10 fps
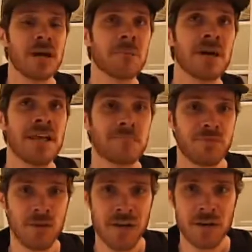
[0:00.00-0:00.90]
By that
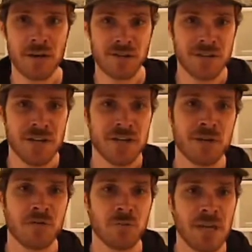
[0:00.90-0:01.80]
point, I had also taken
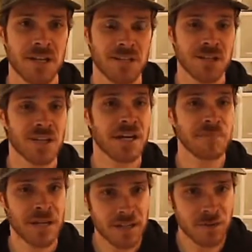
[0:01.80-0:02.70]
over managing
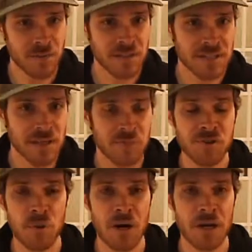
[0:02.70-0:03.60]
Giant Panda Gorilla Dub
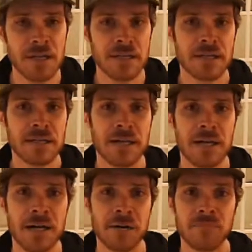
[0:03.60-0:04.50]
Squad
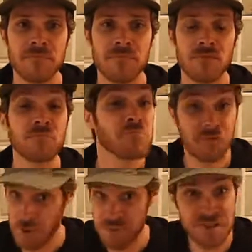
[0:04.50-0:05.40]

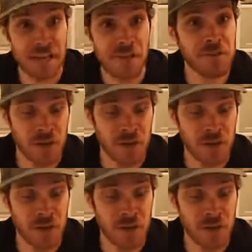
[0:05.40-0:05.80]
from Seth.